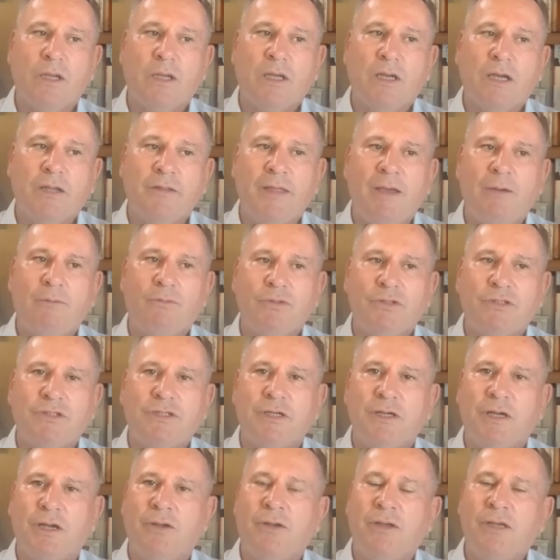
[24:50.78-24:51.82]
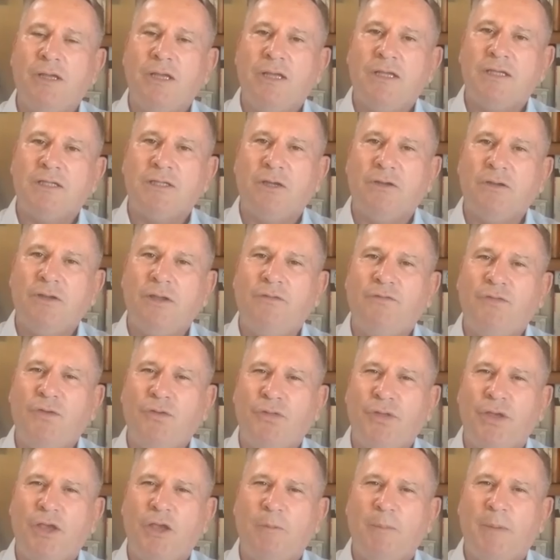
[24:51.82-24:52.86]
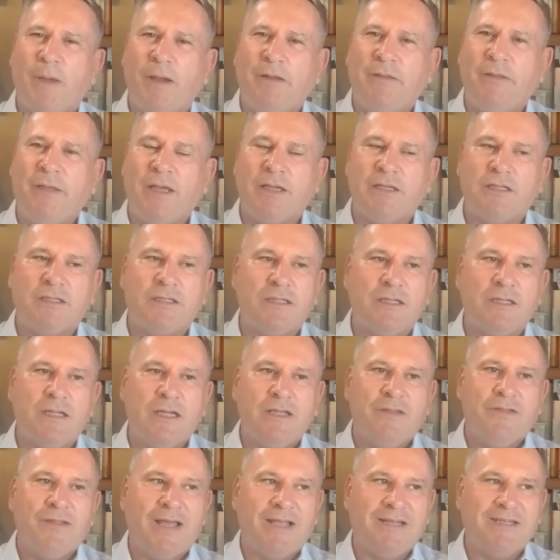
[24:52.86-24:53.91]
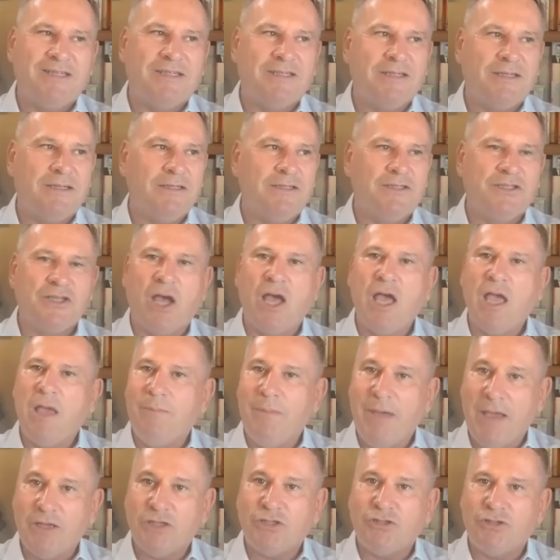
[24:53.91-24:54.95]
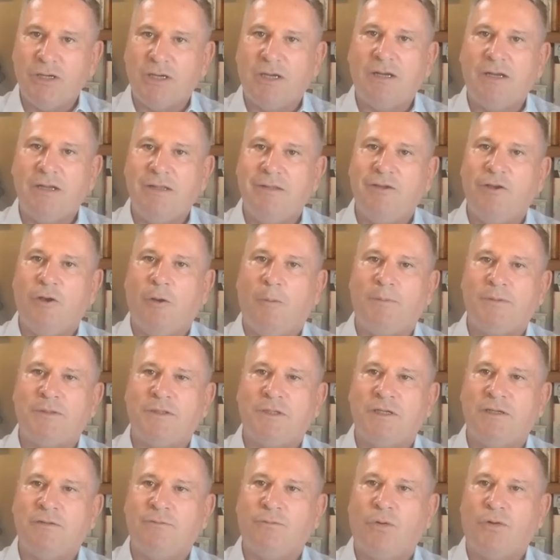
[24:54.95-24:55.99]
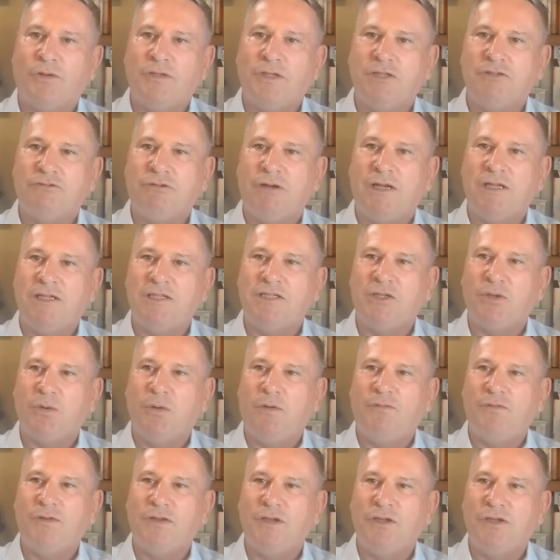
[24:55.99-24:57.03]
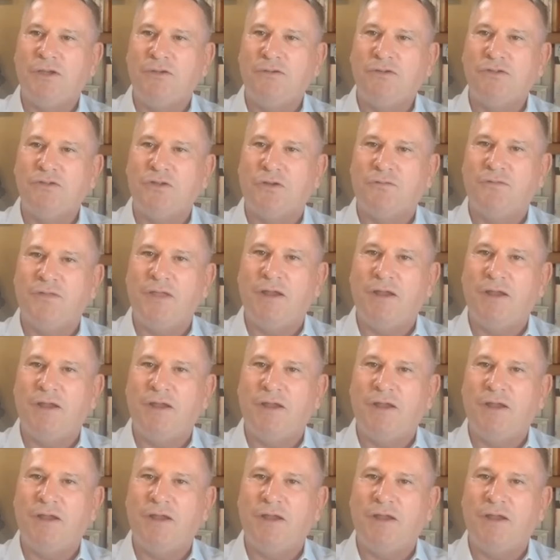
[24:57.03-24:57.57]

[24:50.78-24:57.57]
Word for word: And that was, you know, so if you think about it, that's that's diametrically the opposite of what Israel is so often accused of.